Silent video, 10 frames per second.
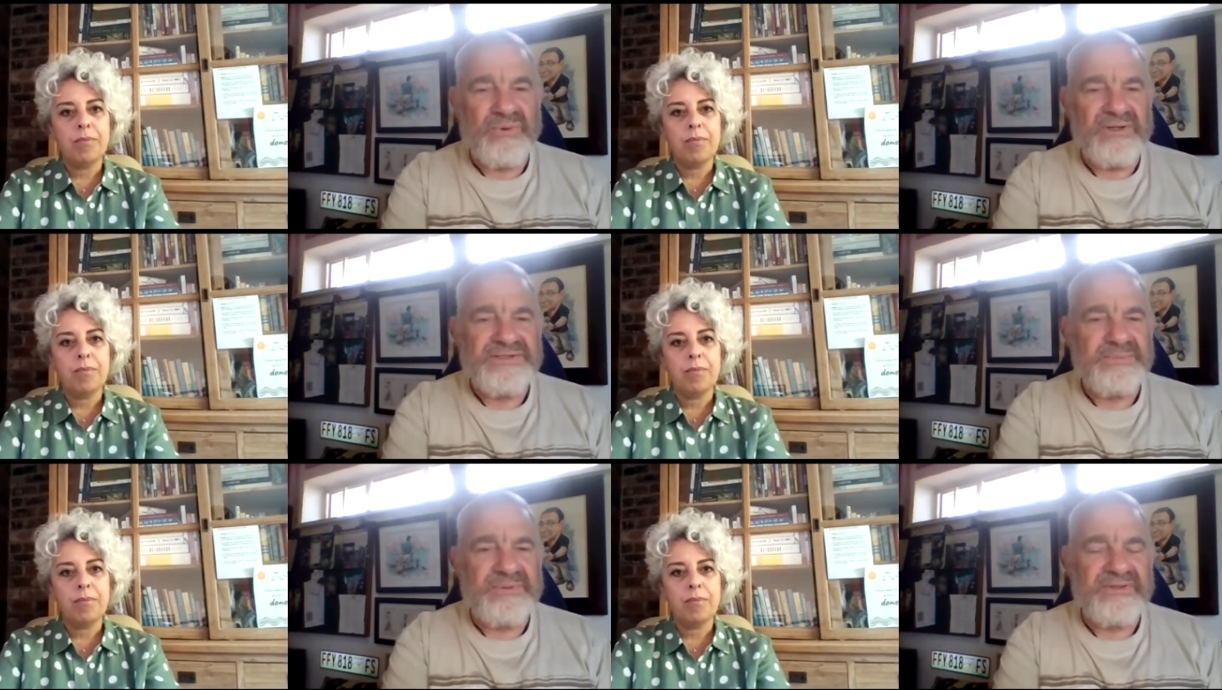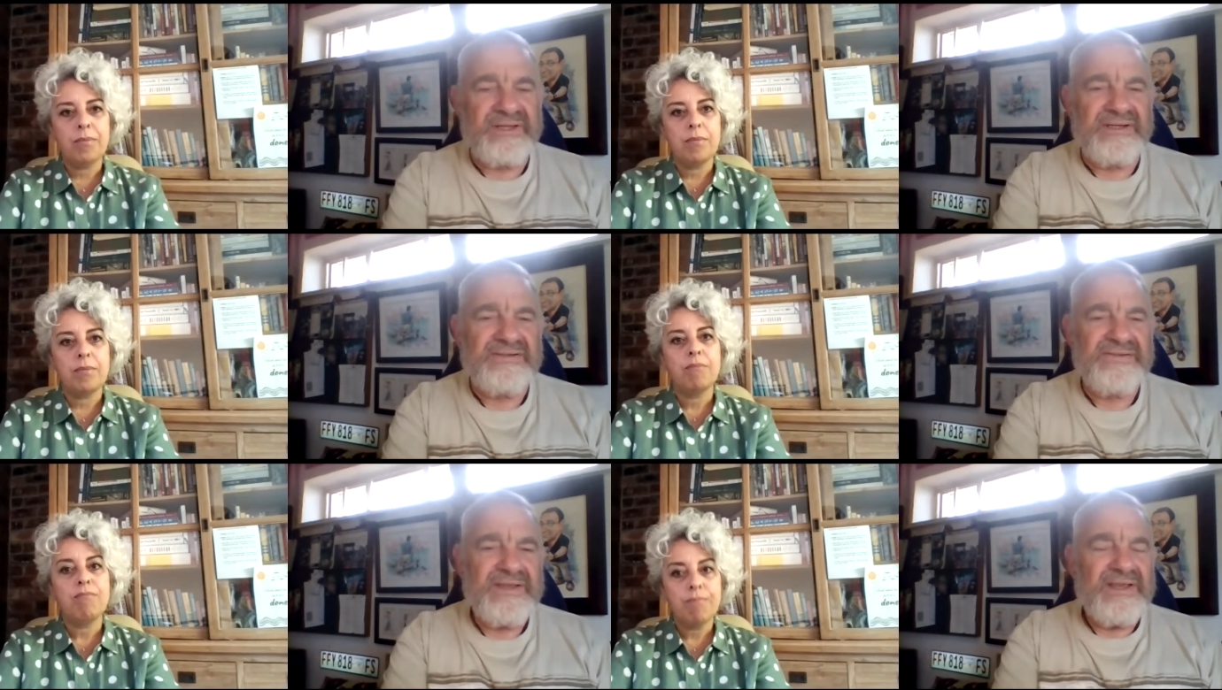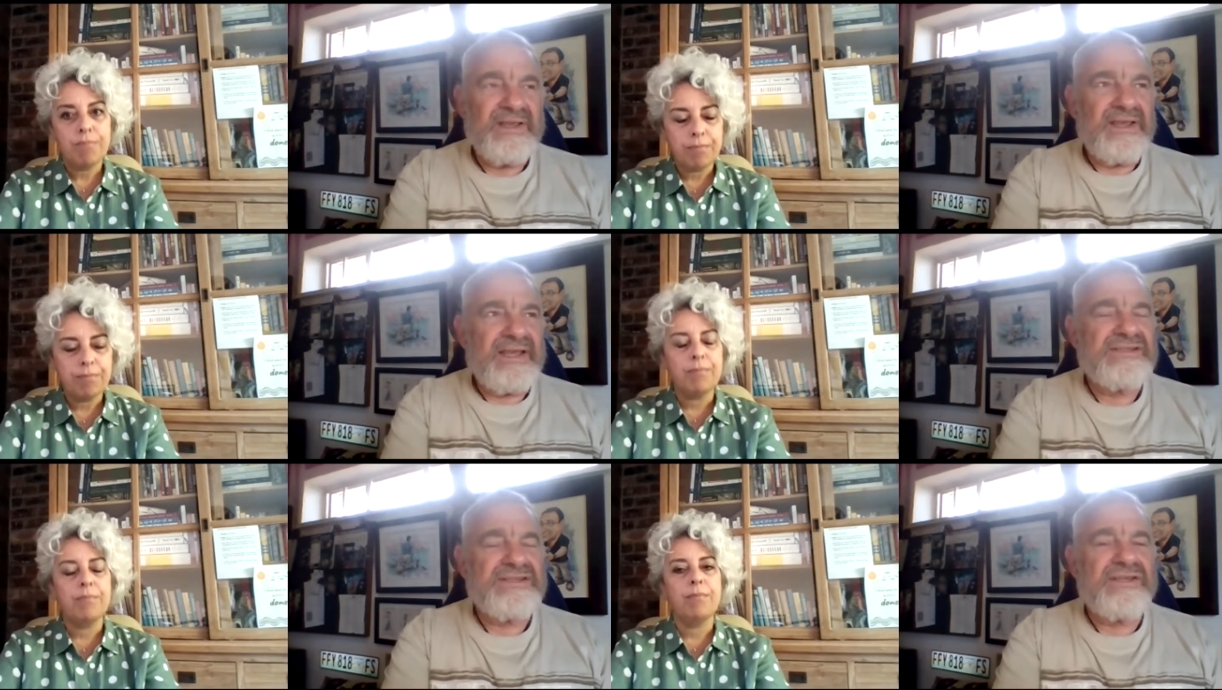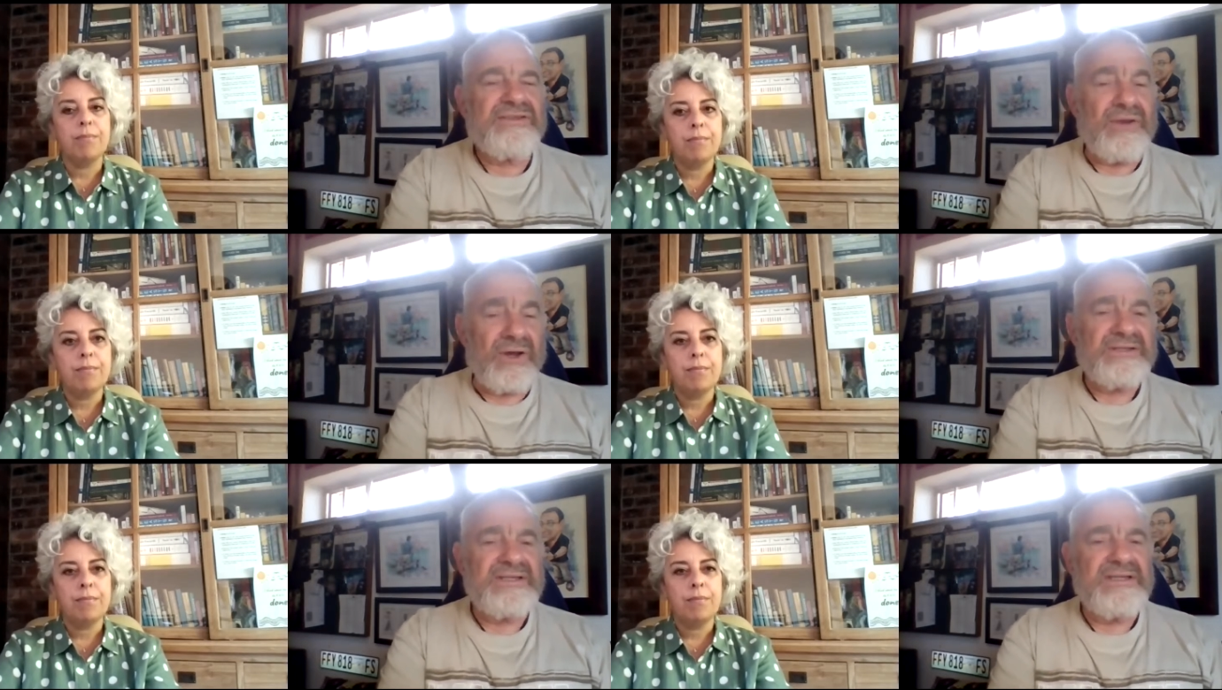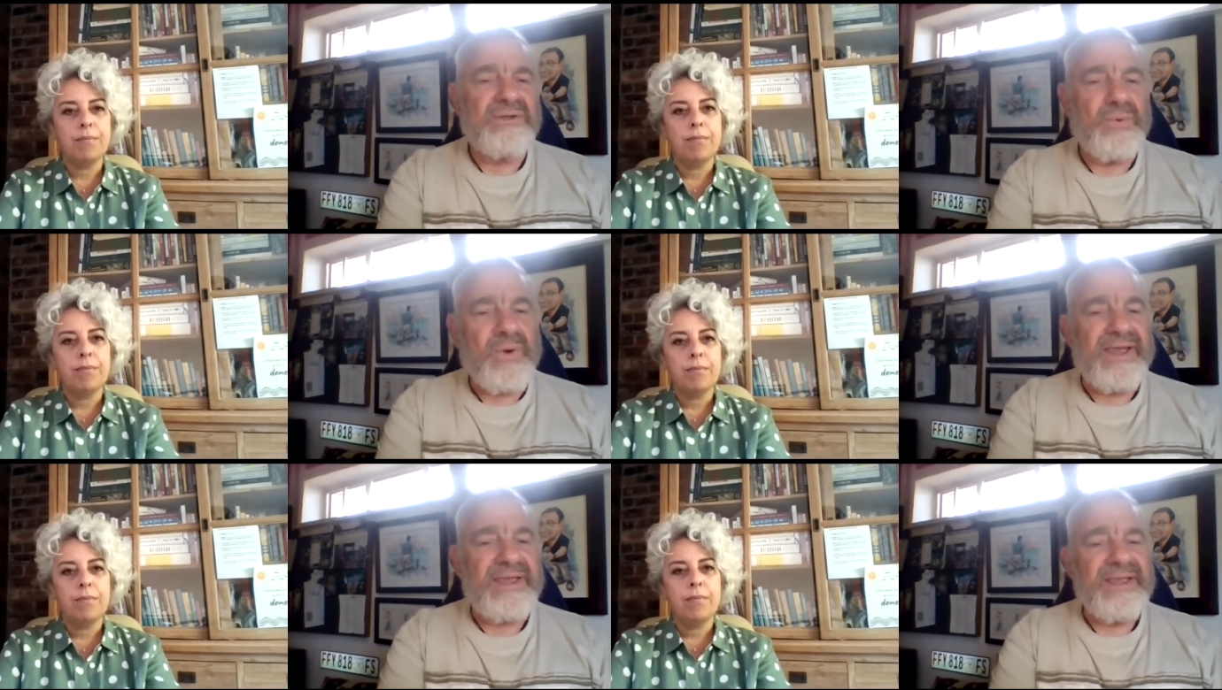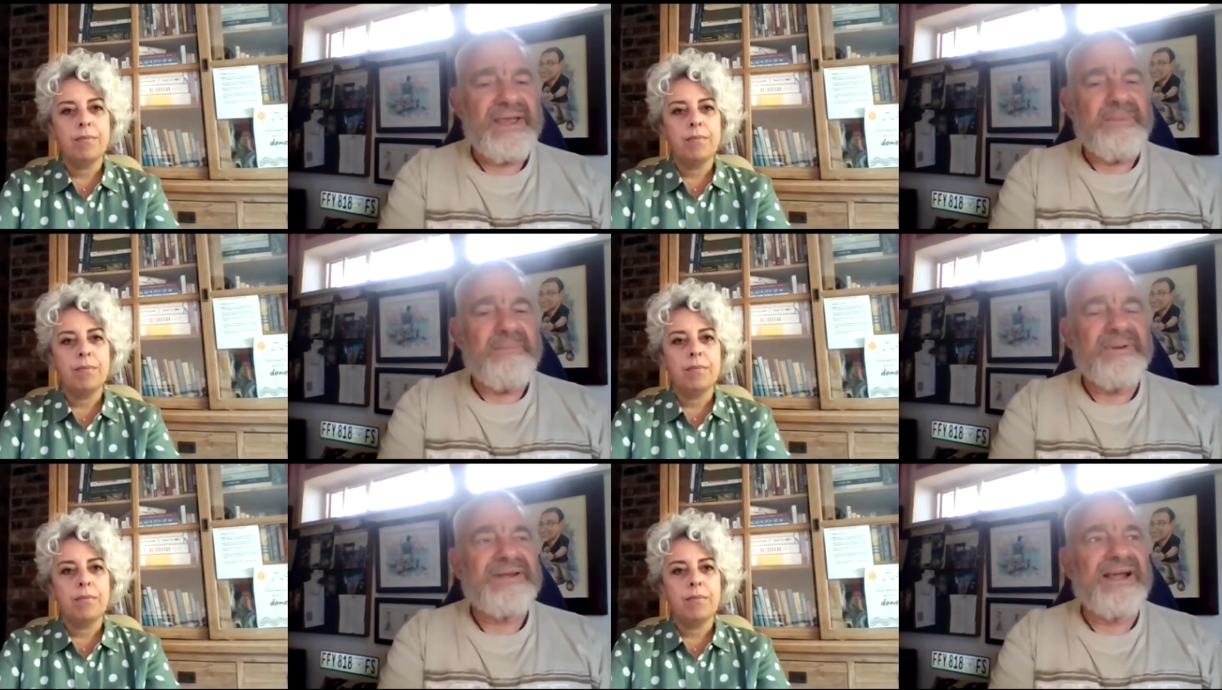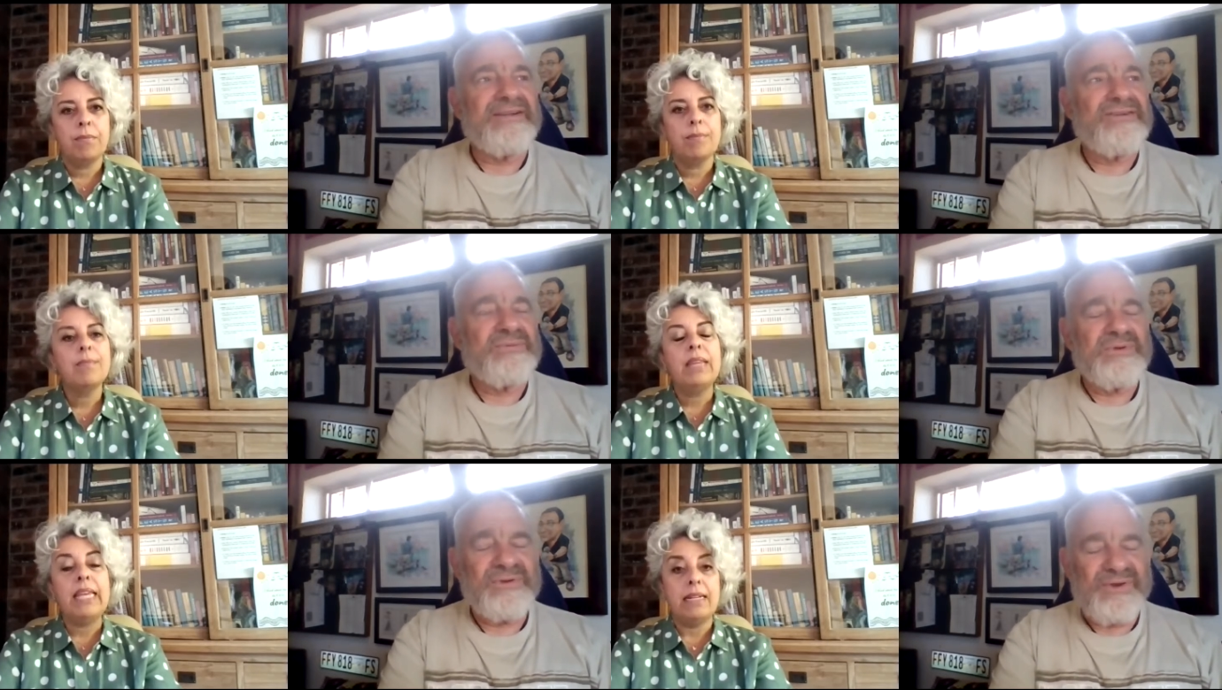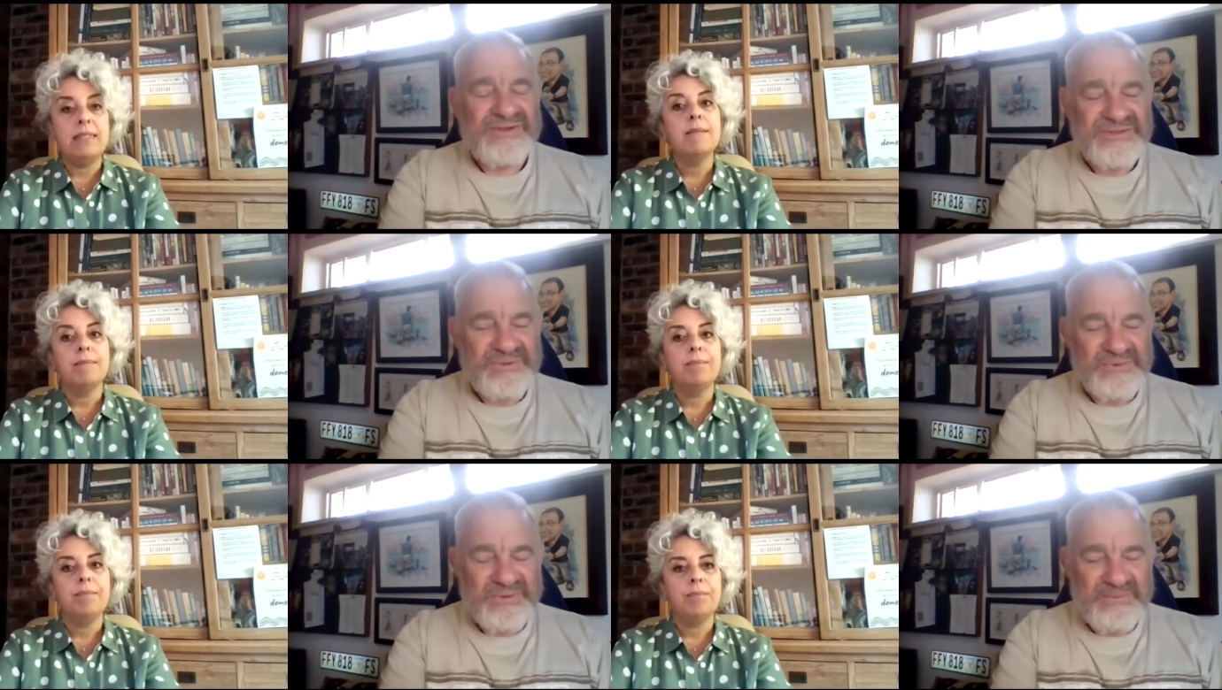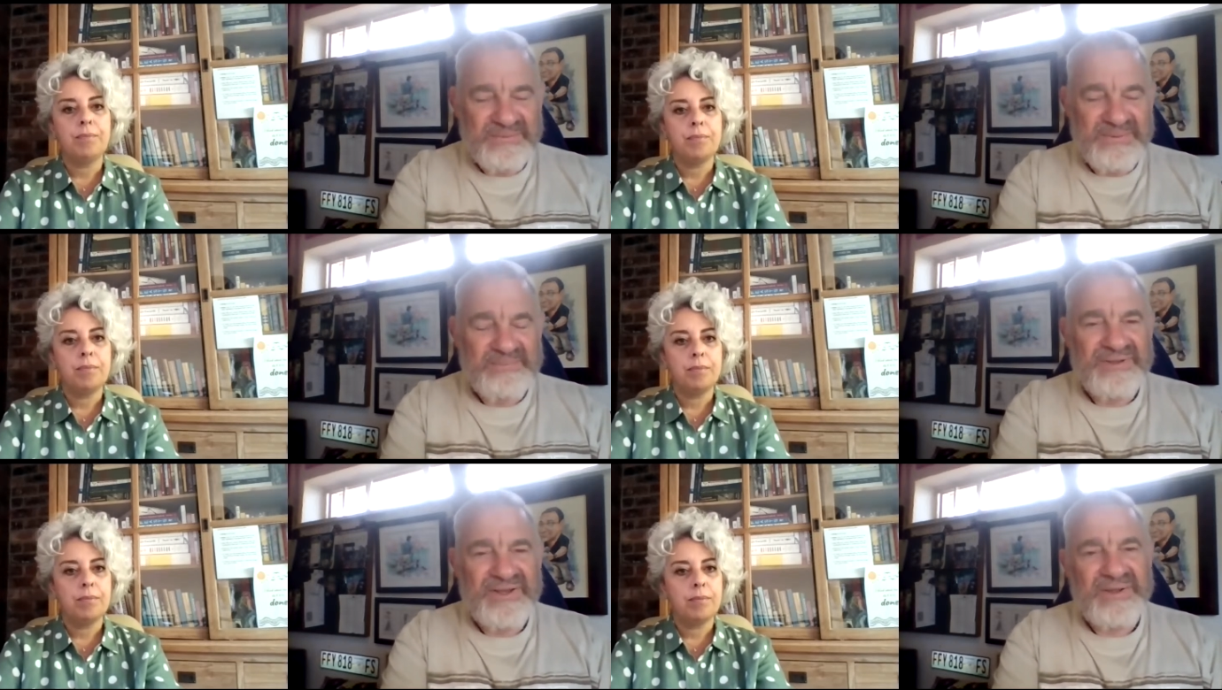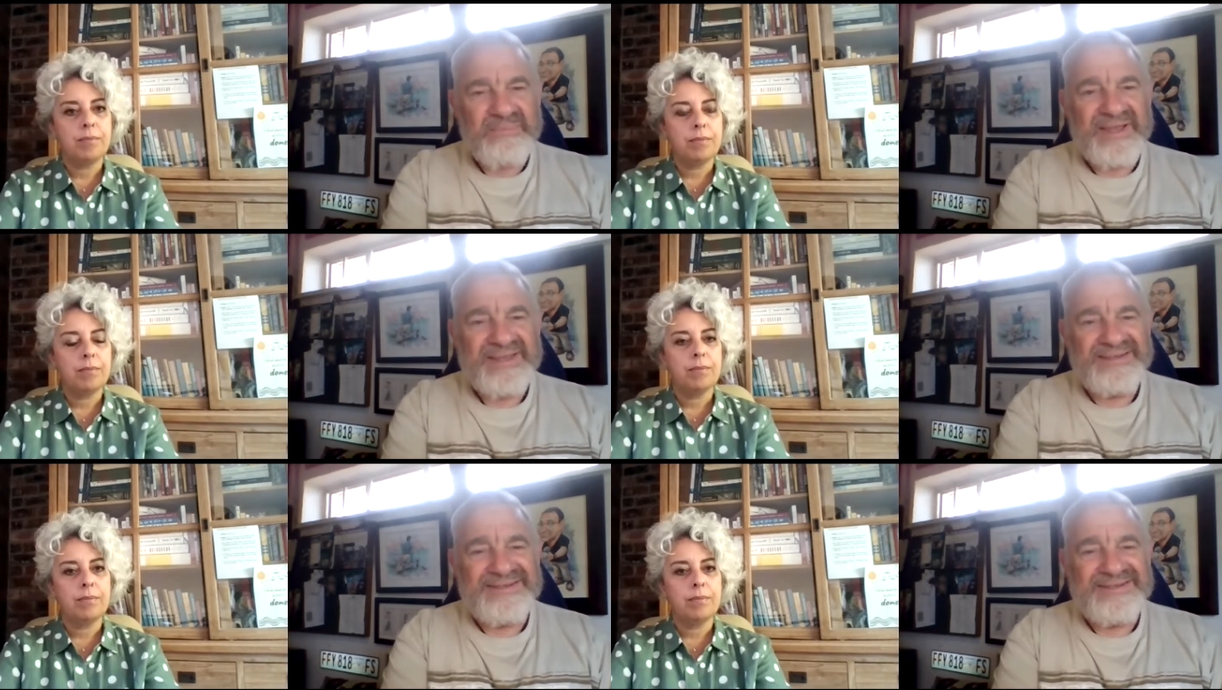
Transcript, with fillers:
Speaker 1: Port Elizabeth, and it's it's mm-hmm. cathartic in a way. But I just yes. want to ask you, you talk about people going back